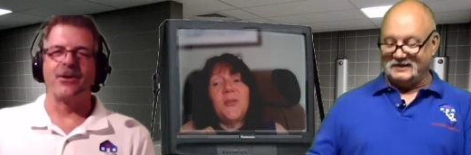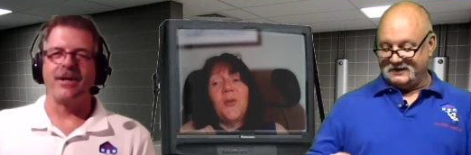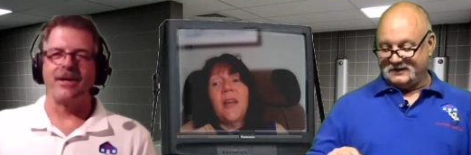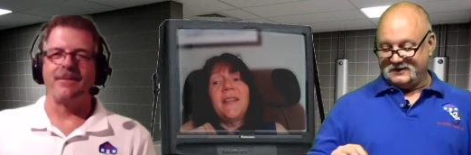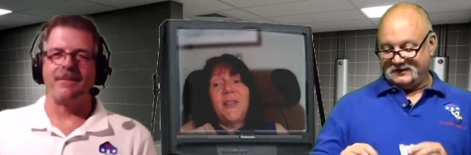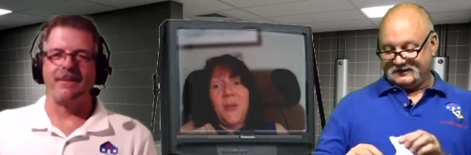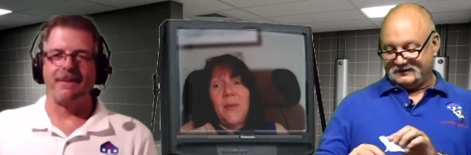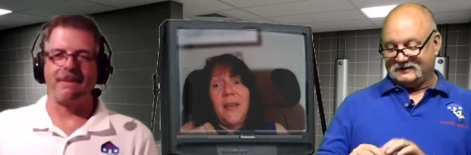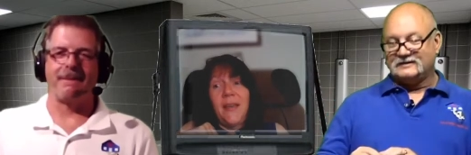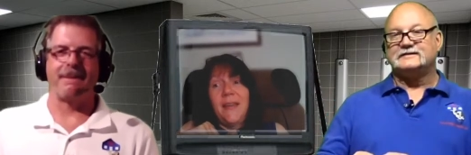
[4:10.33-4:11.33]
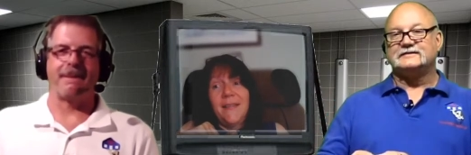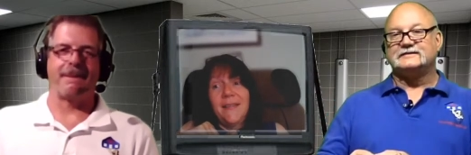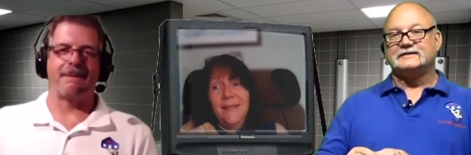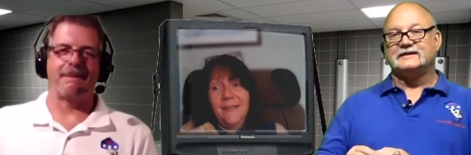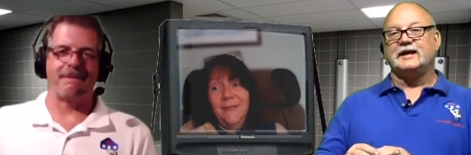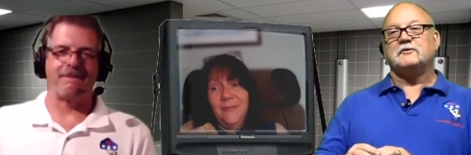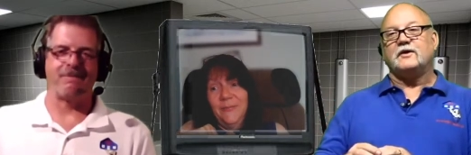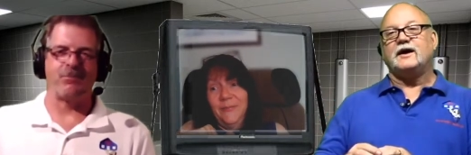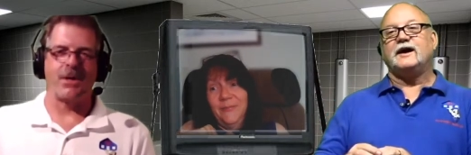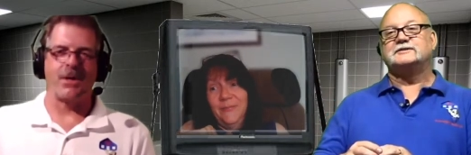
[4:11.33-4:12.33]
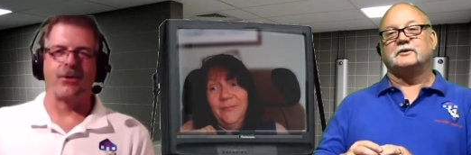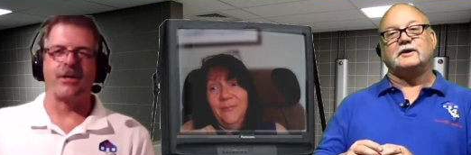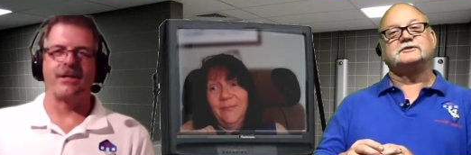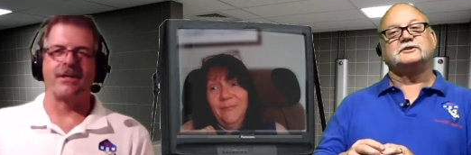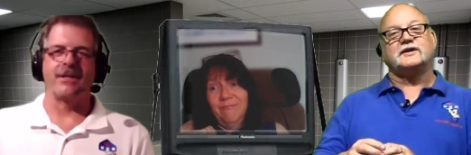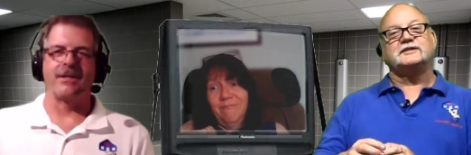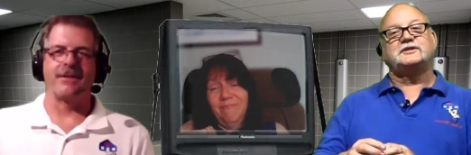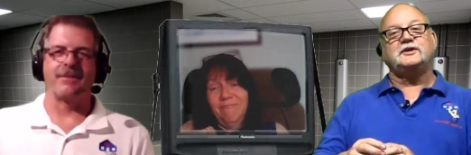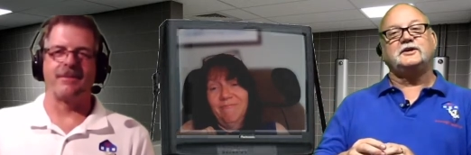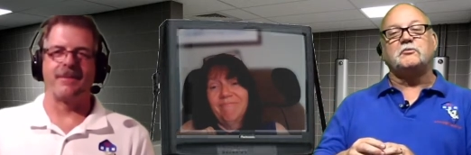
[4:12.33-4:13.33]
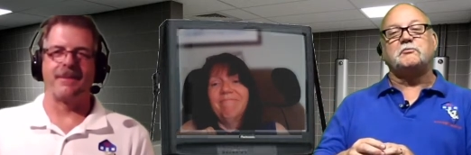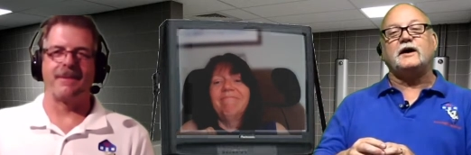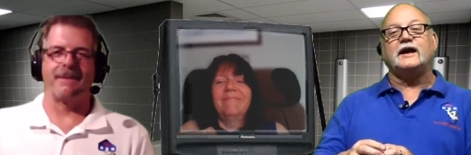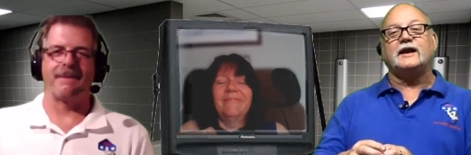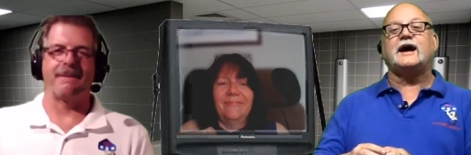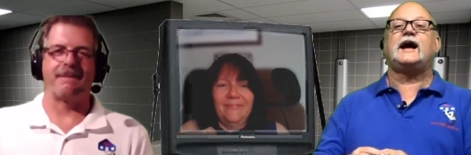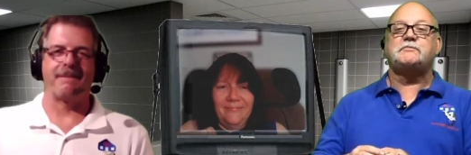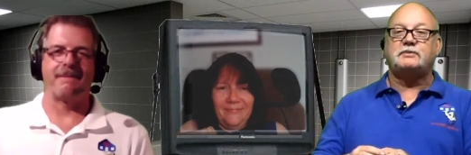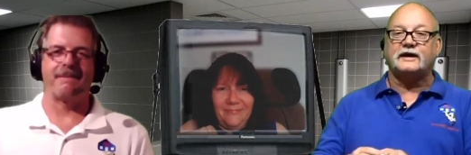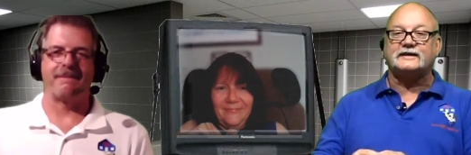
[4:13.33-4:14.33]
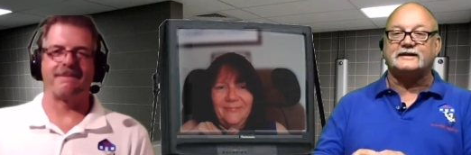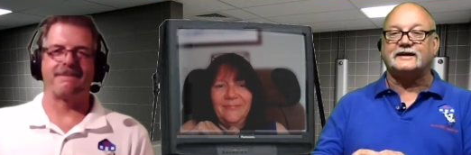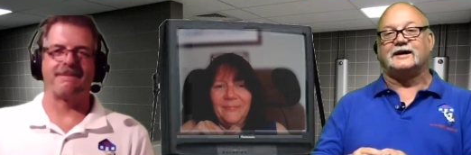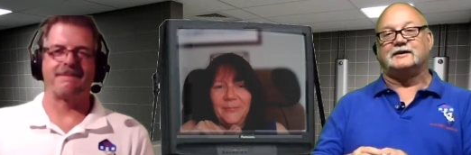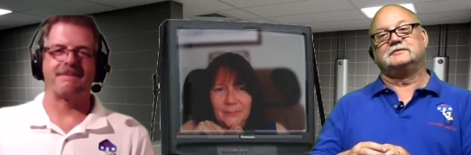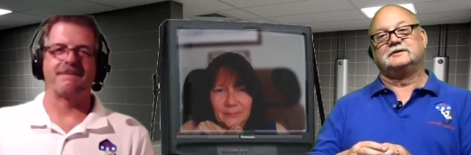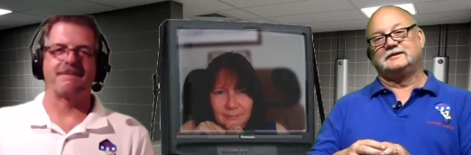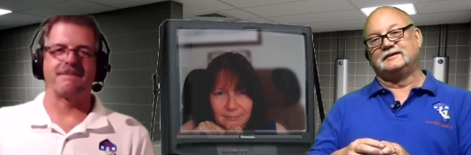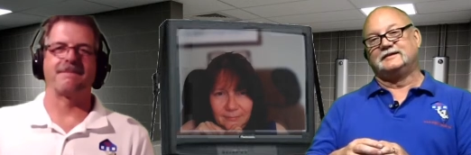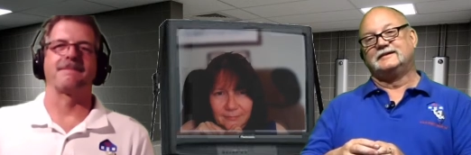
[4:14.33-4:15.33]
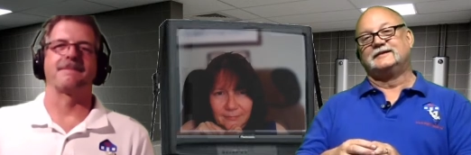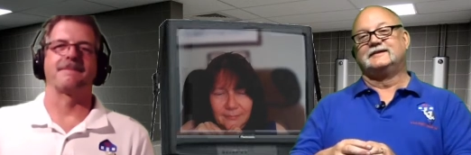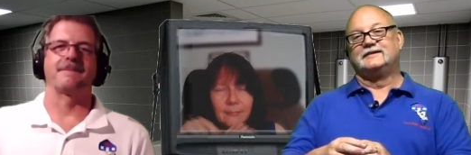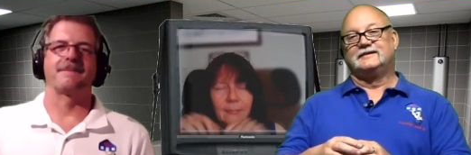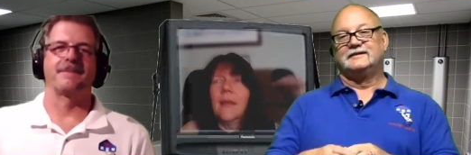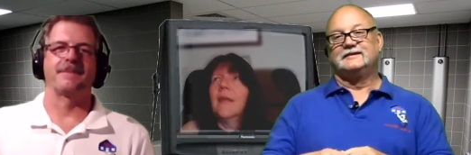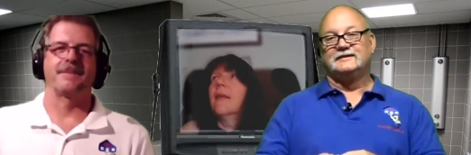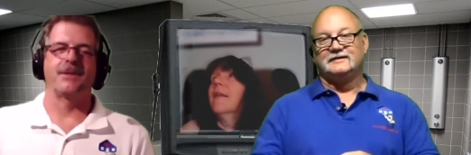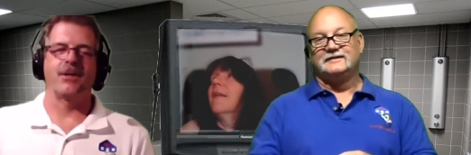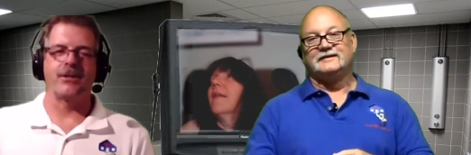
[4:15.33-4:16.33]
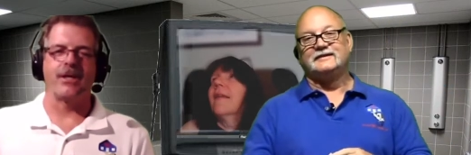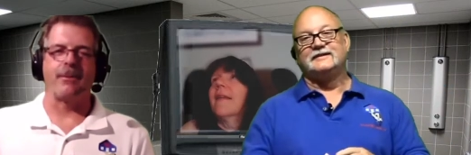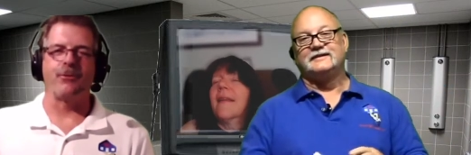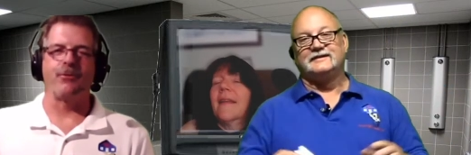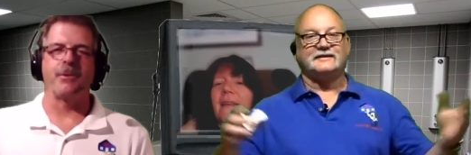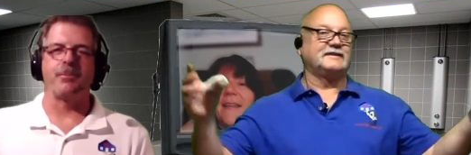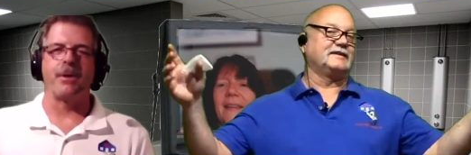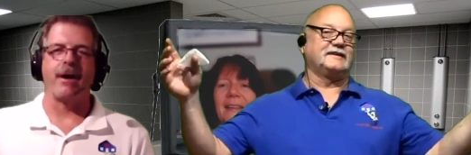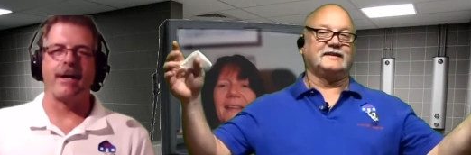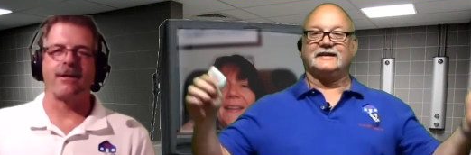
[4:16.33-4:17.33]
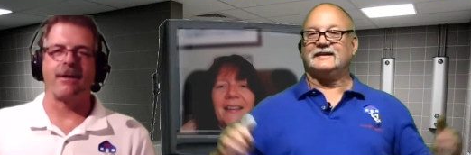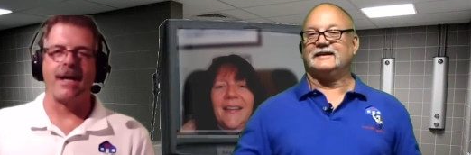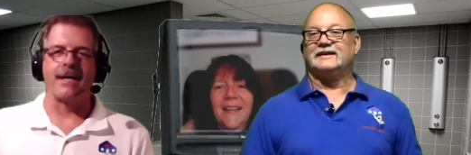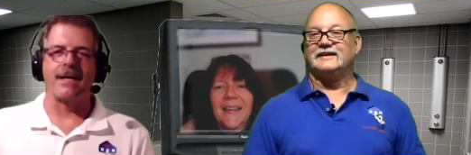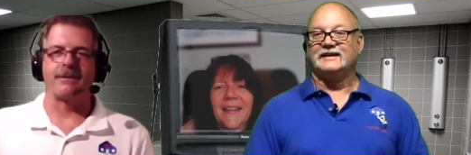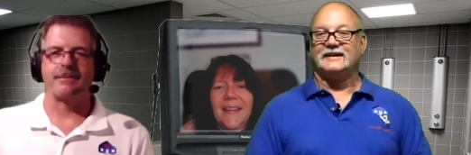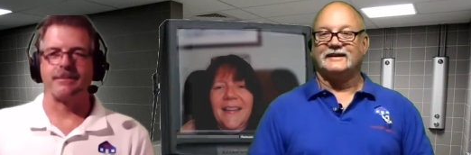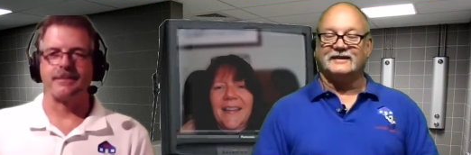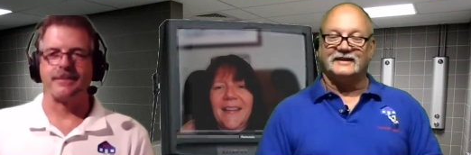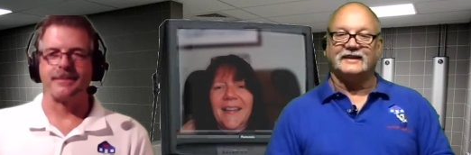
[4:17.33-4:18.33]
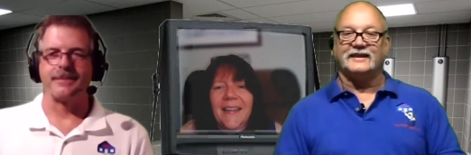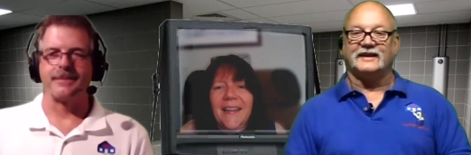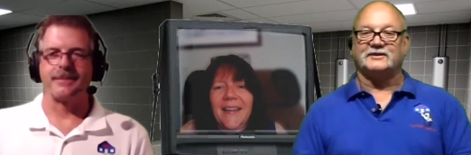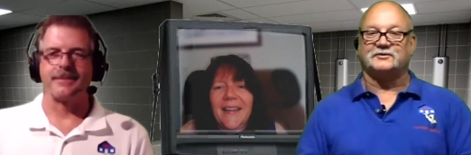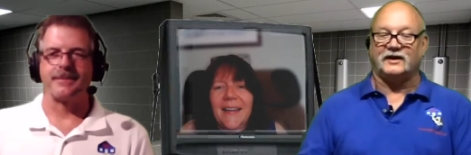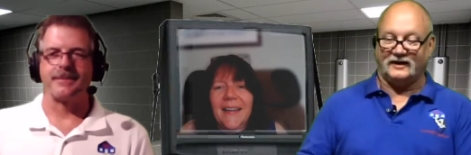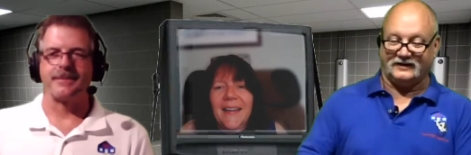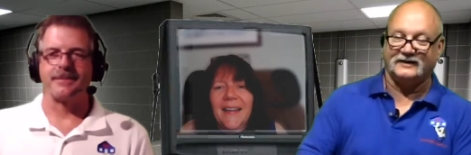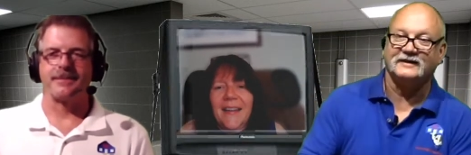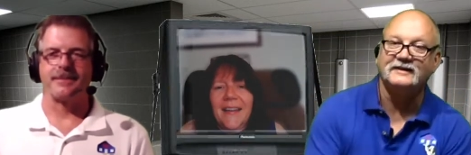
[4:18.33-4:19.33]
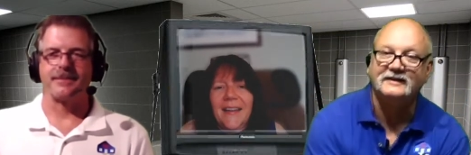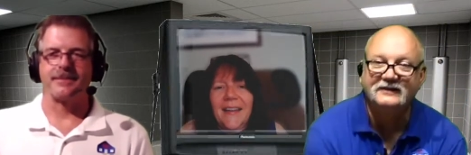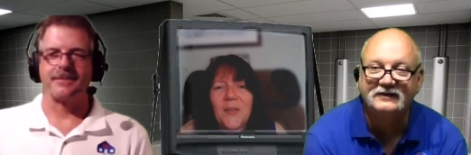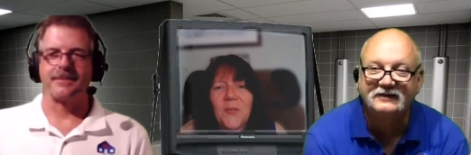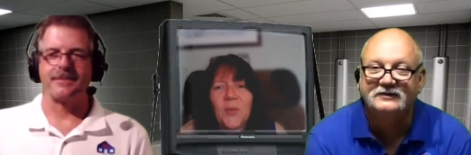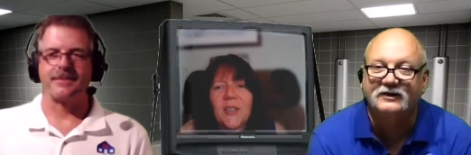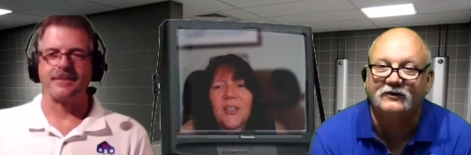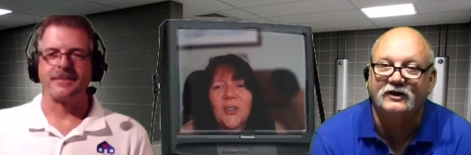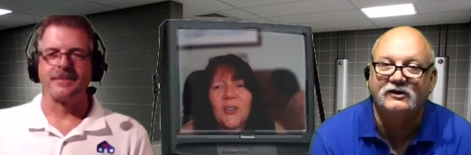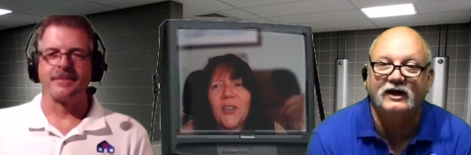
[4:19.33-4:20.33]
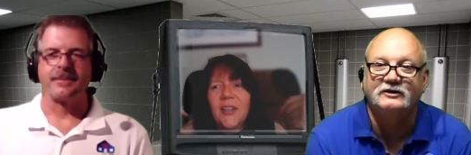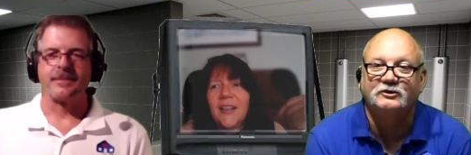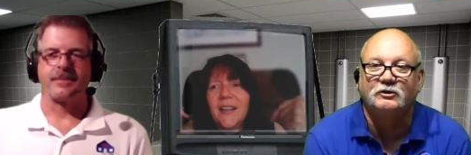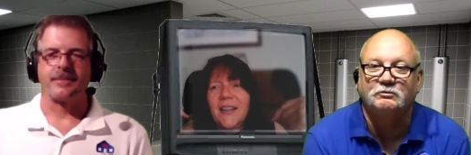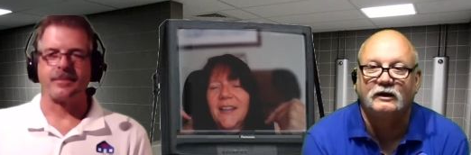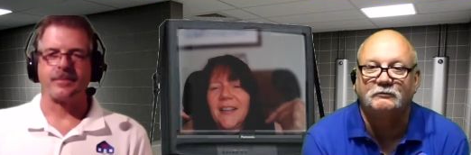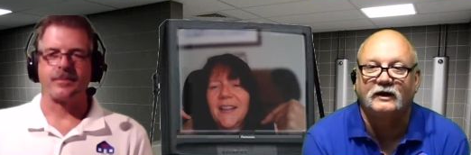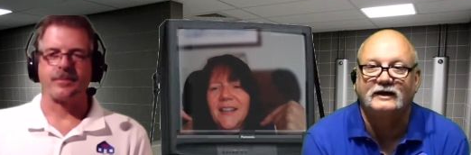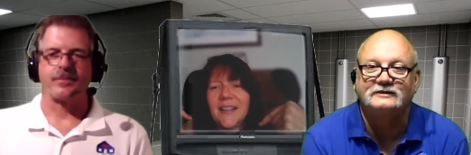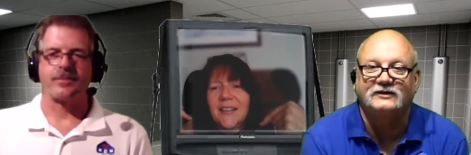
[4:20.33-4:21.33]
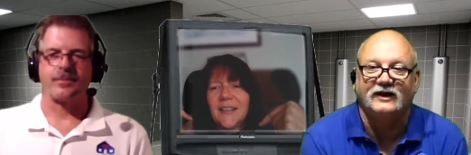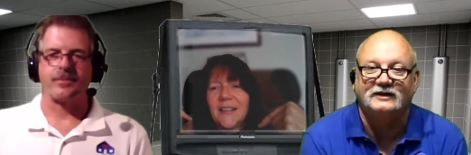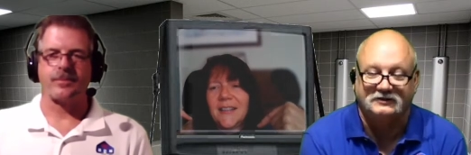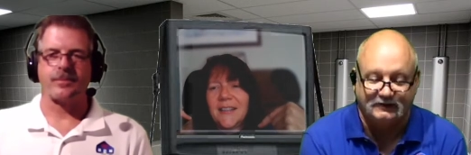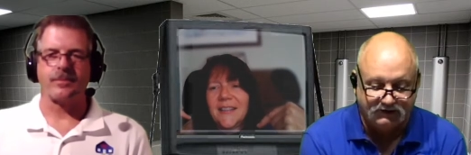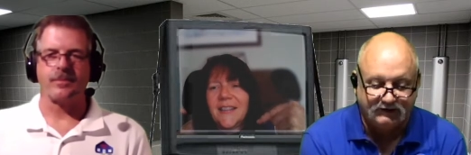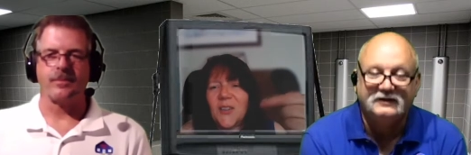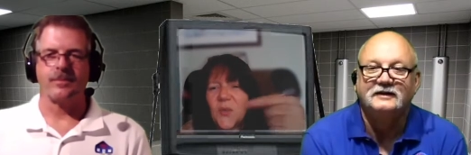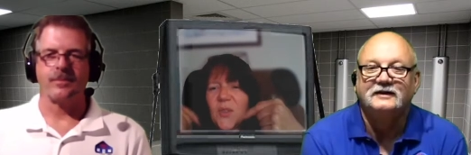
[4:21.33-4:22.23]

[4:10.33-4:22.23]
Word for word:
Speaker 1: was addressed to me. It was. It was addressed to you, but I picked it up.
Speaker 2: You're exempt from the prize closet.
Speaker 1: That's right. So the Klein Tool prize closet.